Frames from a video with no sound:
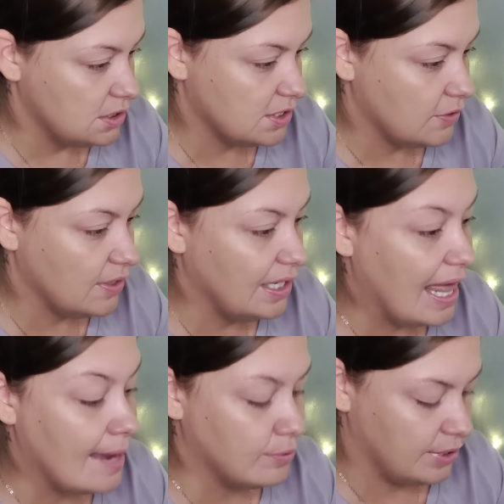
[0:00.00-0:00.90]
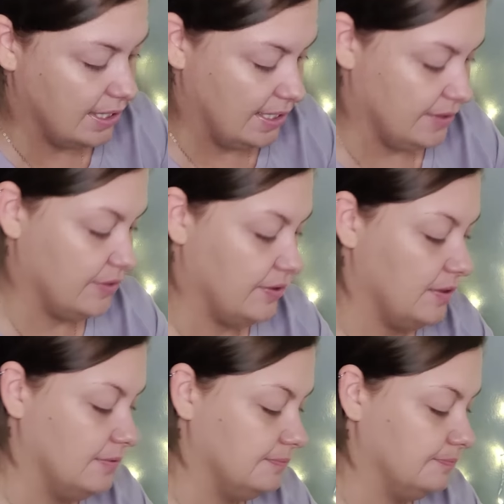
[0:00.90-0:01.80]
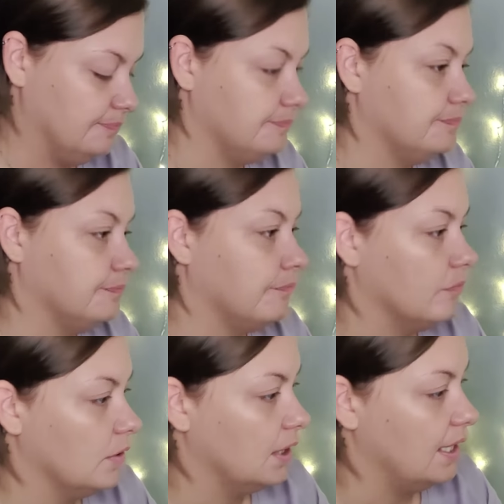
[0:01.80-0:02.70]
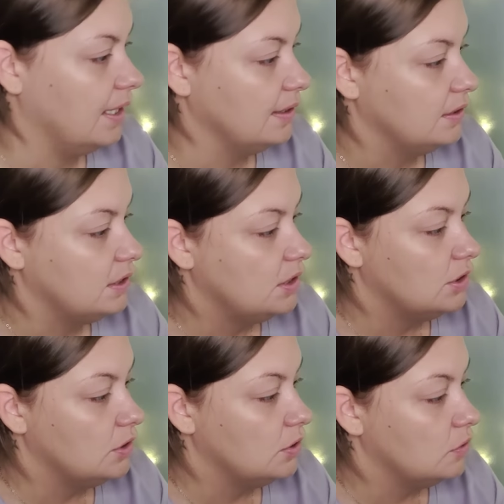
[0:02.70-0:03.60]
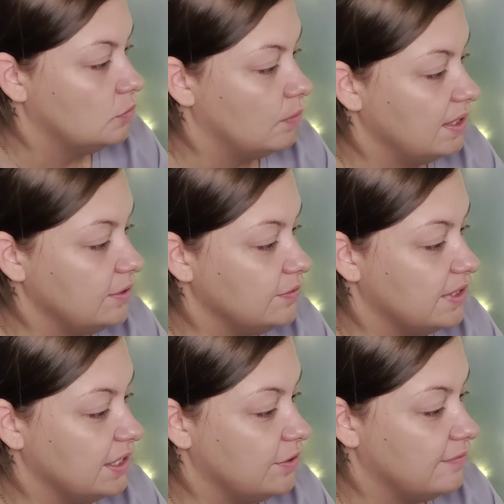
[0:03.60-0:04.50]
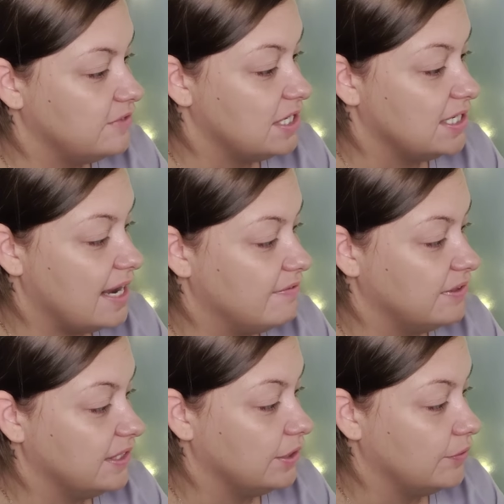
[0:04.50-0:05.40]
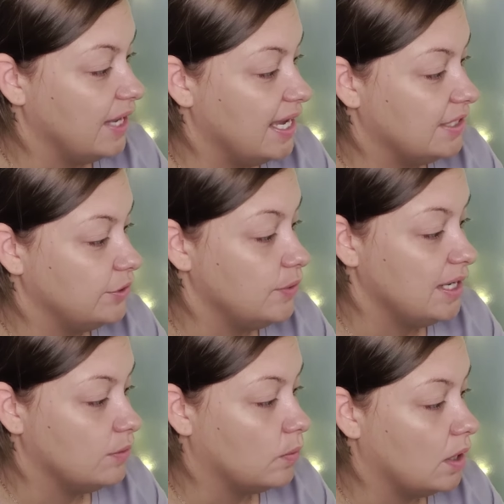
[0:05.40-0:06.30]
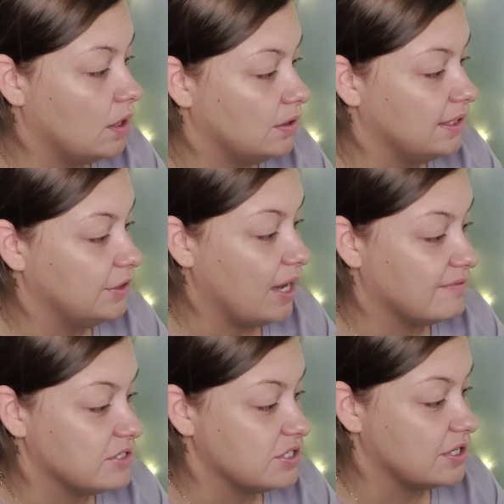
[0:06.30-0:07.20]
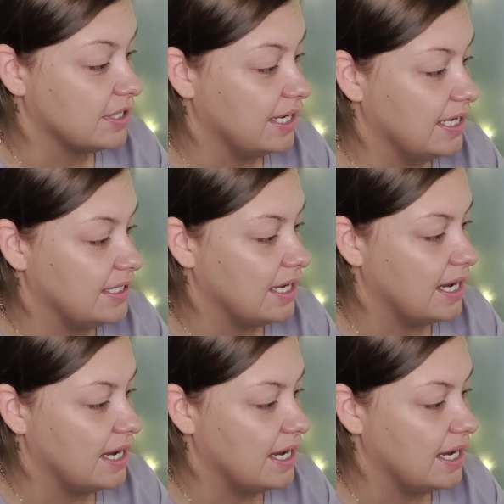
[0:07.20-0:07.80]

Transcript: So the labyrinth. Okay. When you think you have done everything you can, you hit a wall and you have to start again.